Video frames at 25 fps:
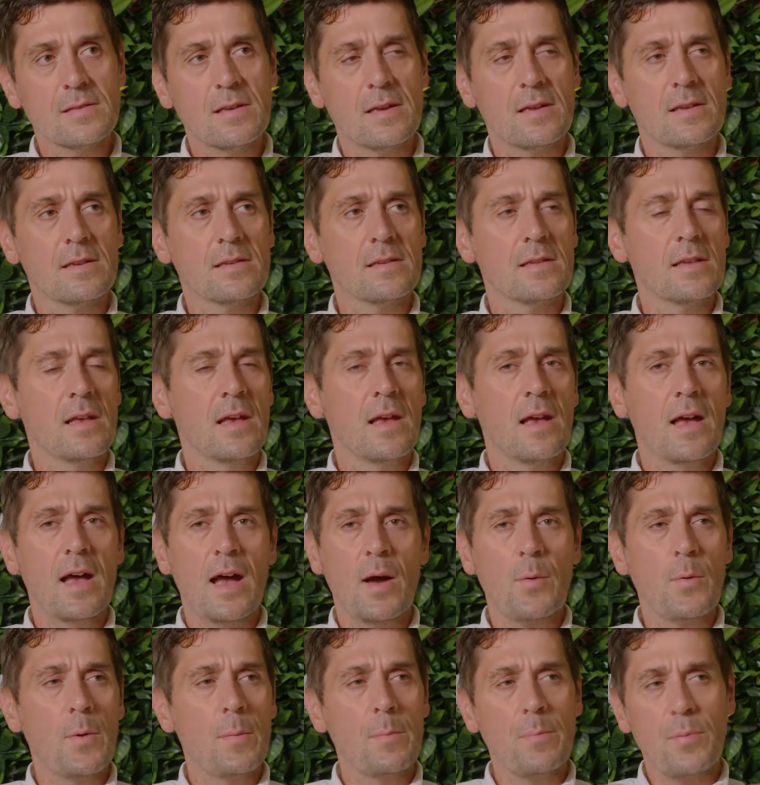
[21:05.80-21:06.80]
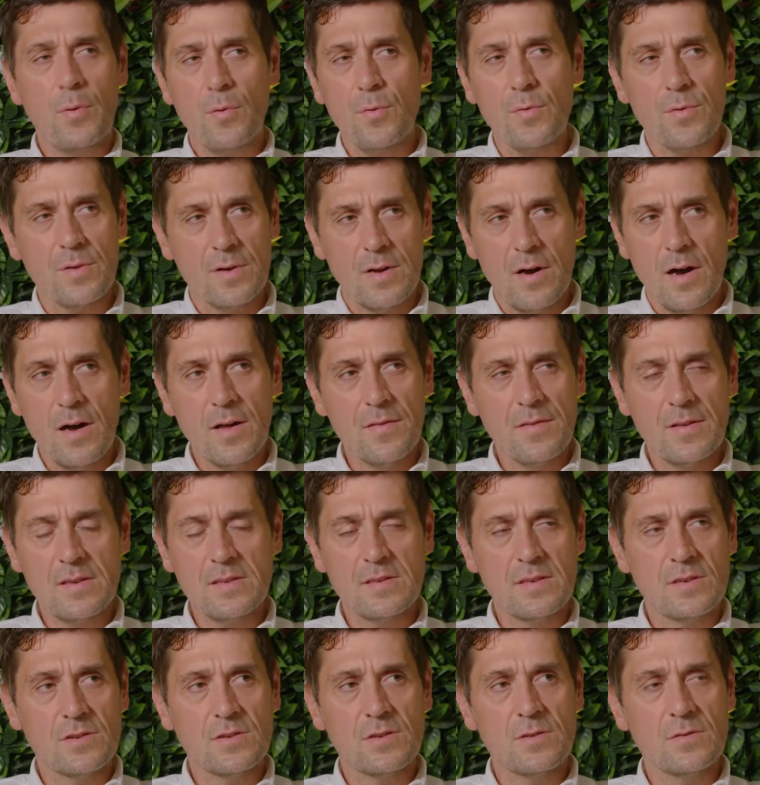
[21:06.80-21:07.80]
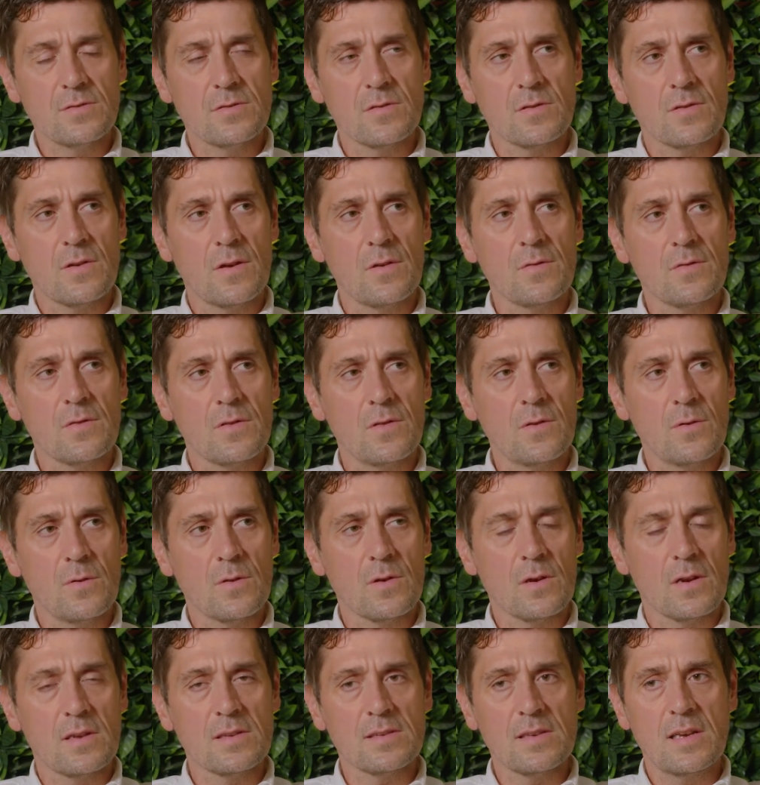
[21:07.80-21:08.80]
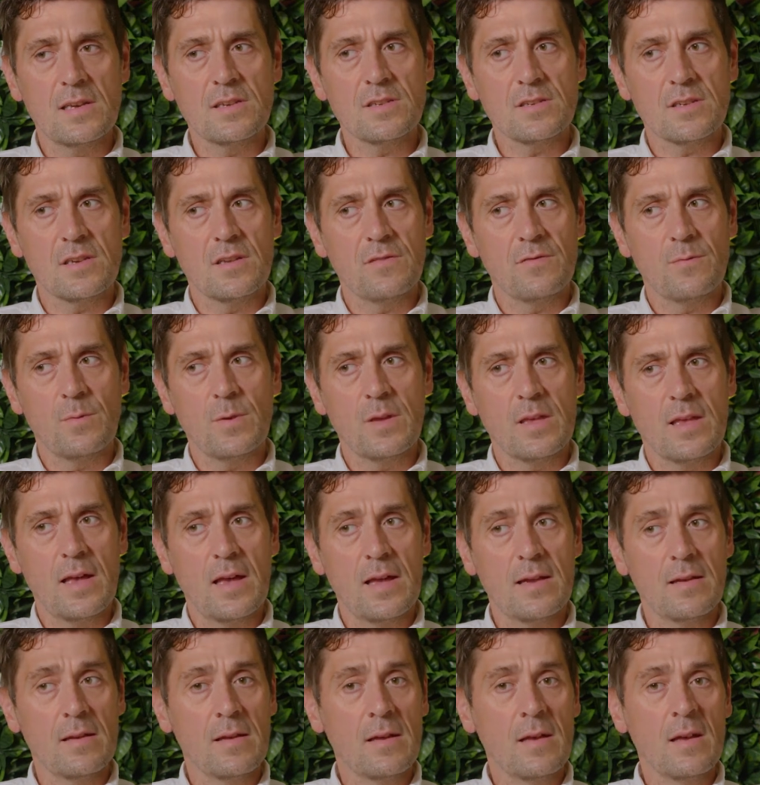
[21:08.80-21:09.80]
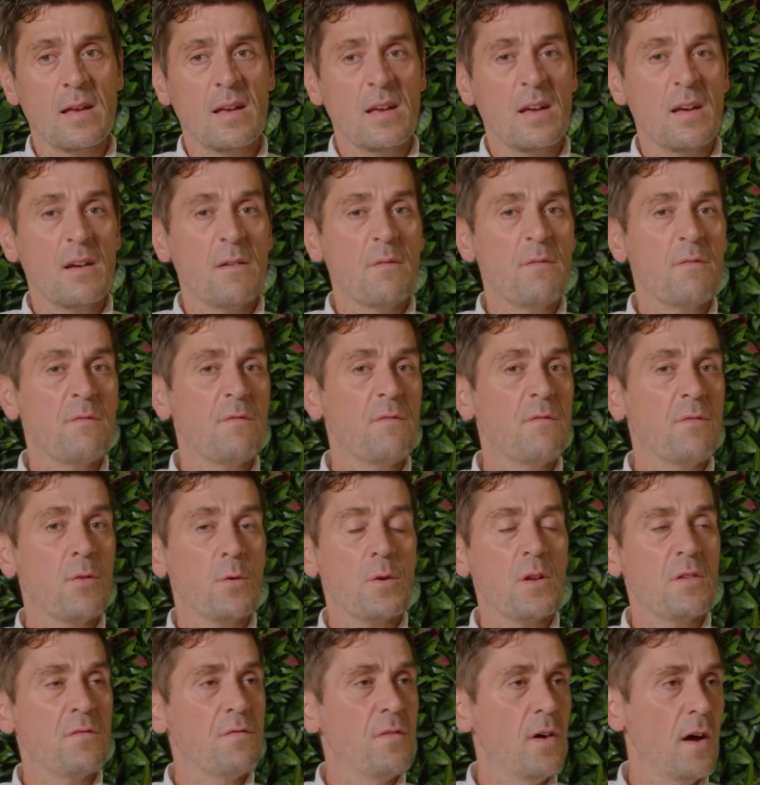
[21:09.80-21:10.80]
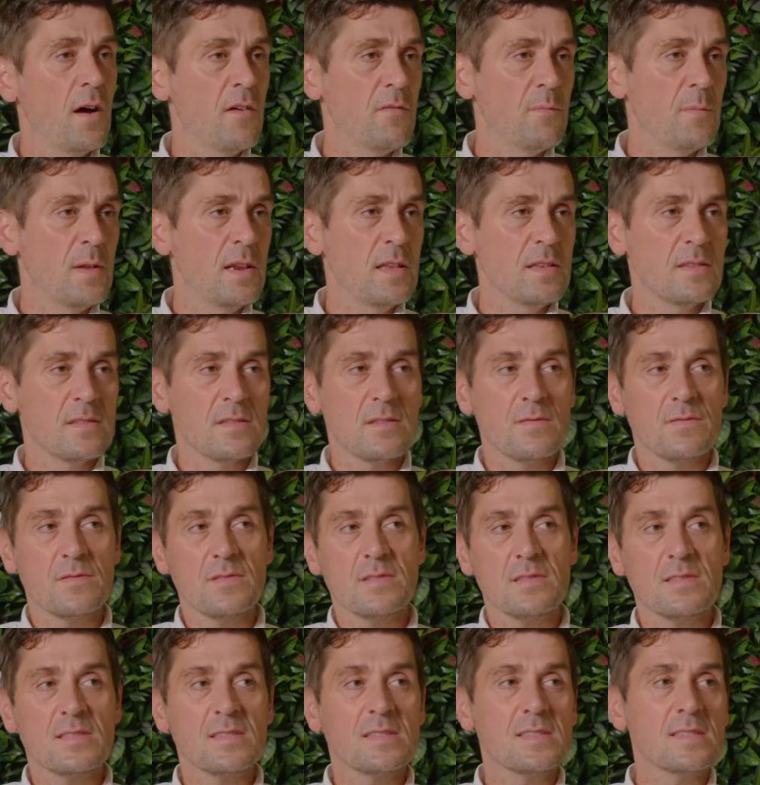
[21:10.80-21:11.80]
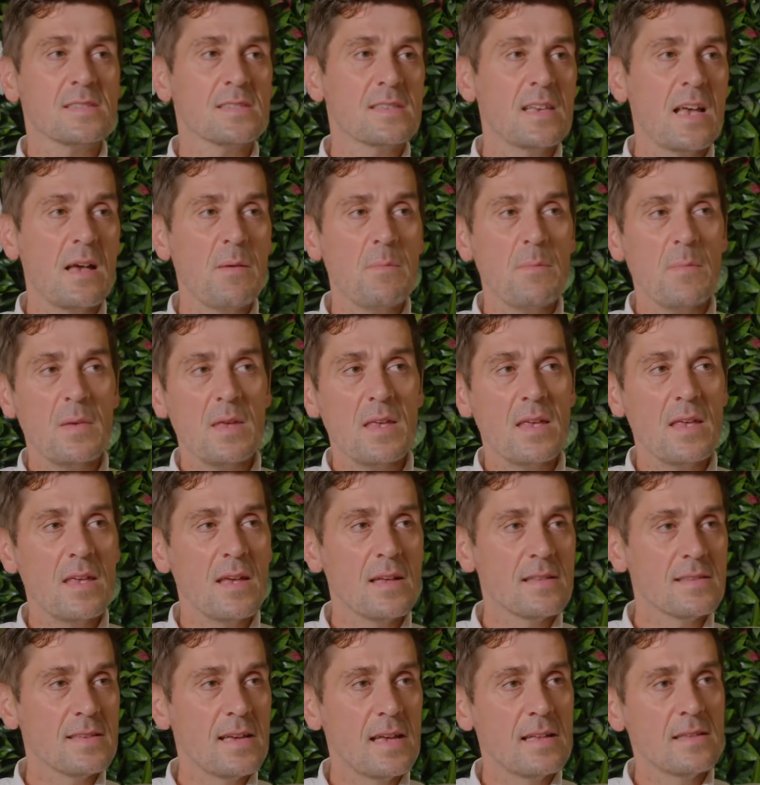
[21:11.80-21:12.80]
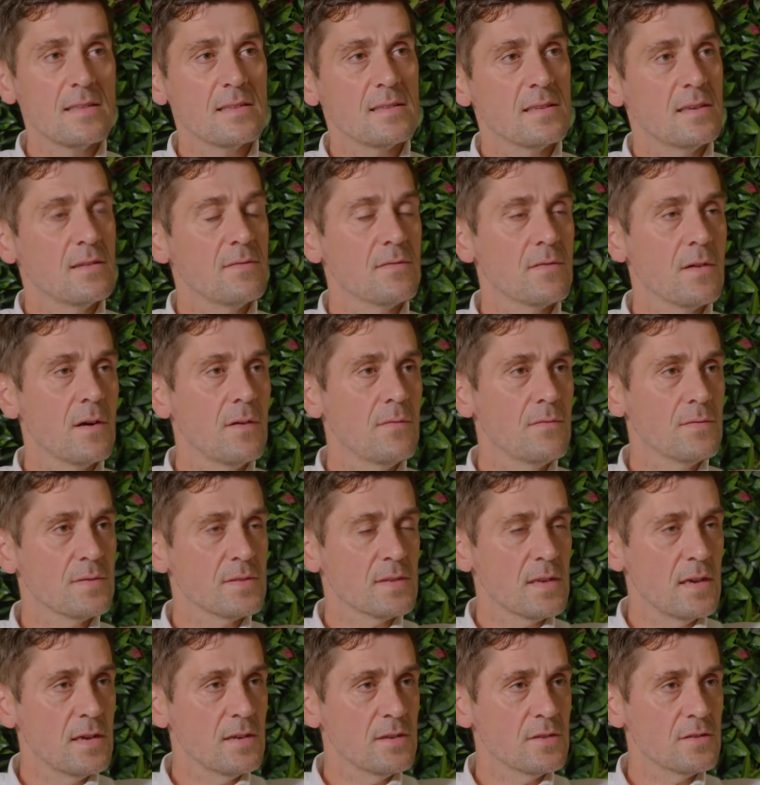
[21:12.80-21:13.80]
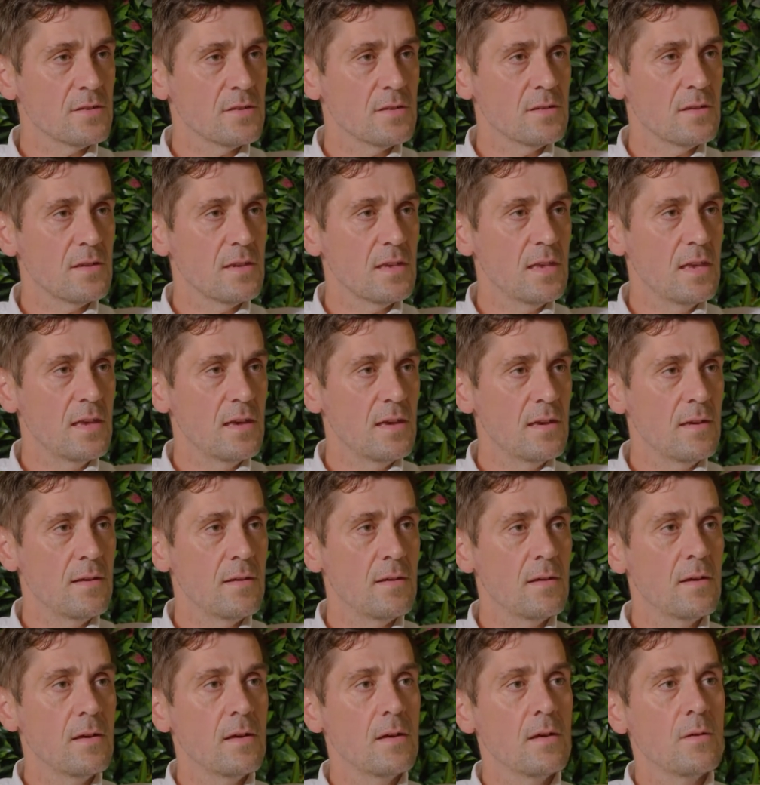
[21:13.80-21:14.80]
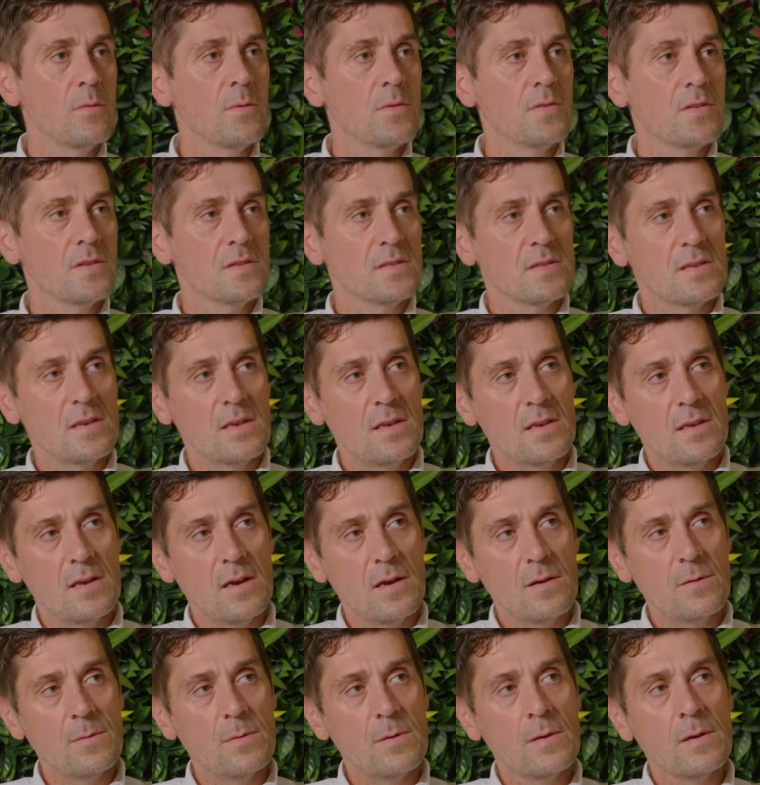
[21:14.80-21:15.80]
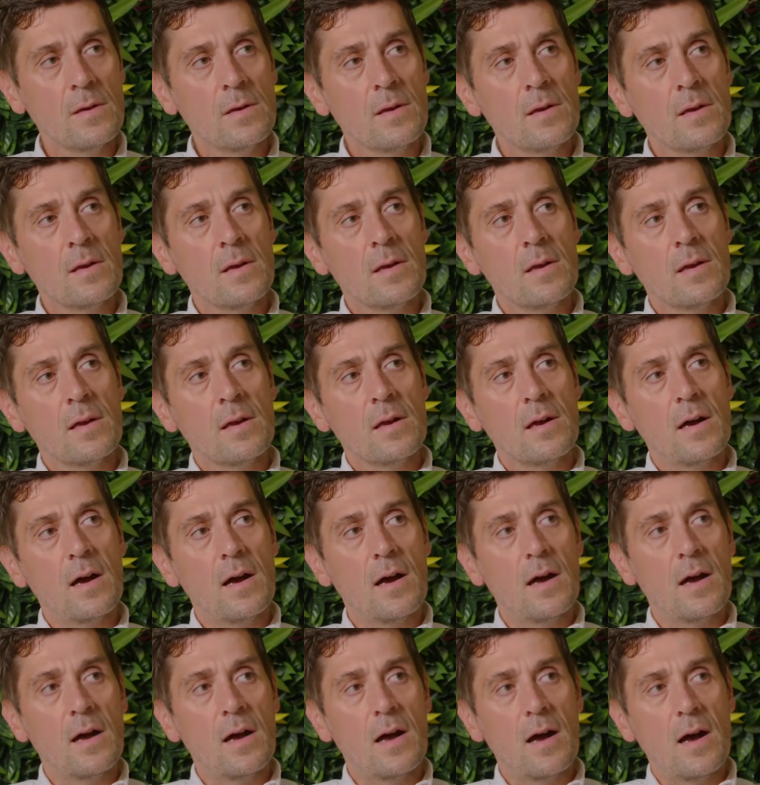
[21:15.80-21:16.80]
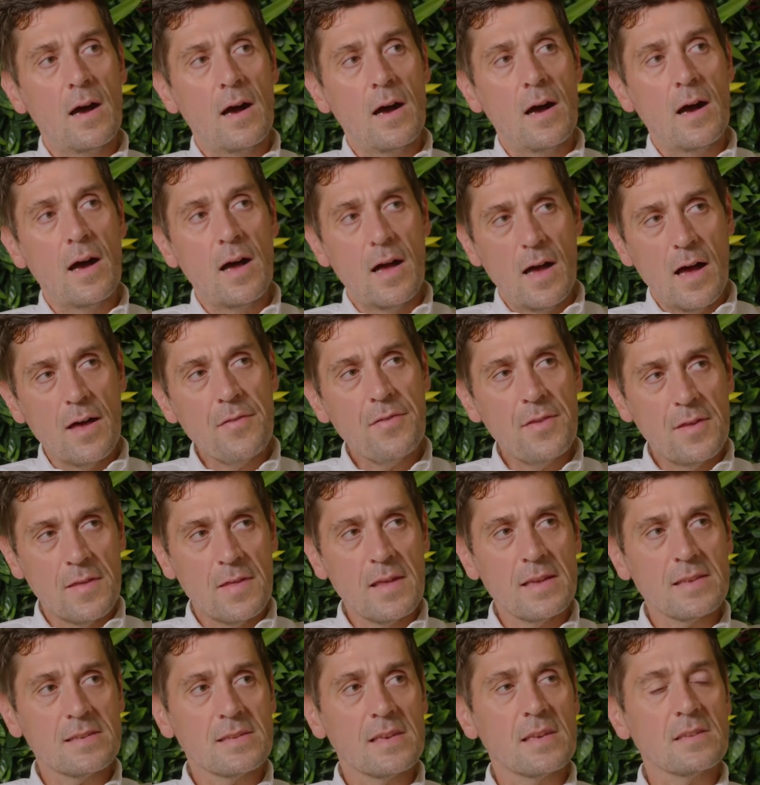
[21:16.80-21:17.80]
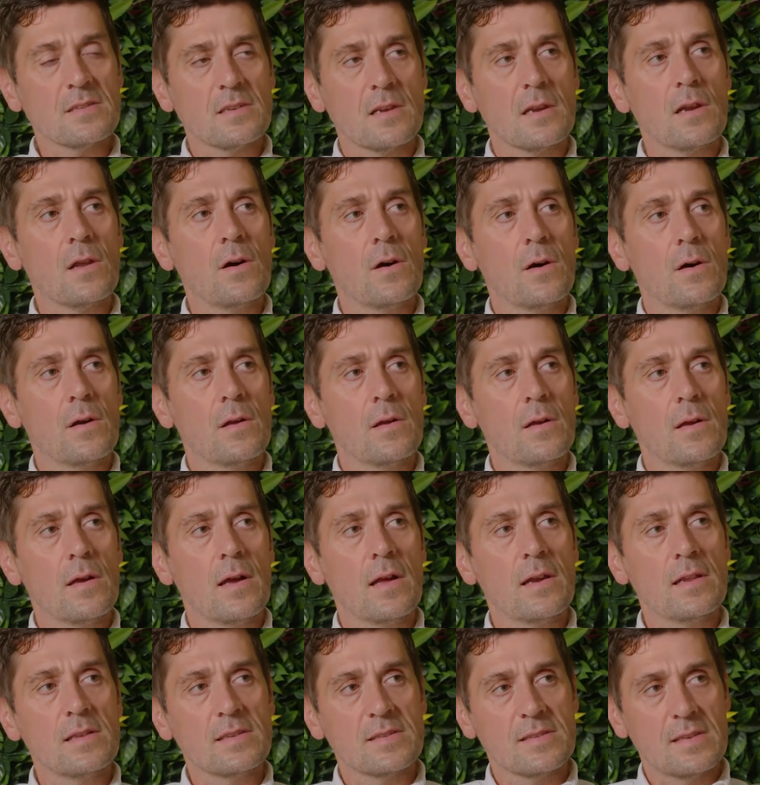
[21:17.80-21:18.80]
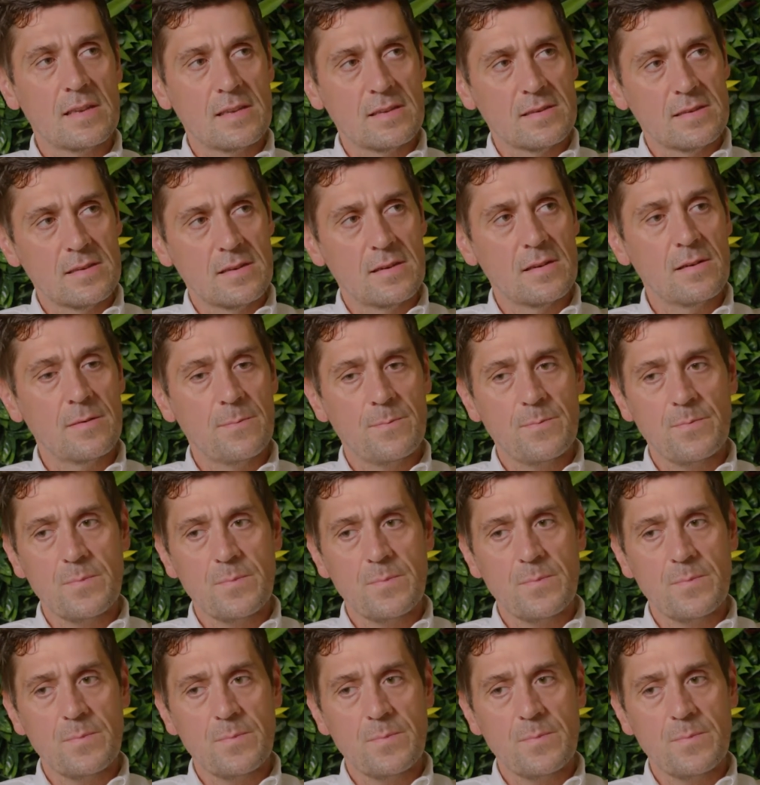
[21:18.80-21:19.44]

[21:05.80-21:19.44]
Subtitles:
And how important are these issues of growth to the organisation if we get 45 minutes of semi-attentive conversation a year with the CEO? I think that says a lot, and it sets a